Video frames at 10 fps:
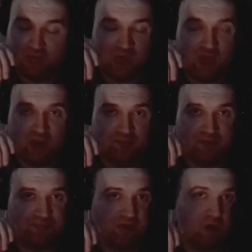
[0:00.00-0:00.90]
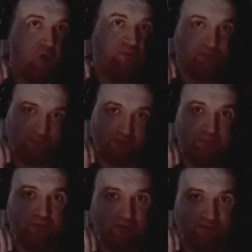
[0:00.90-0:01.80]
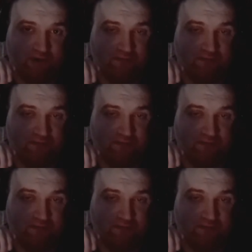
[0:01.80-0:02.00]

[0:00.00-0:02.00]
And it might be over 3.5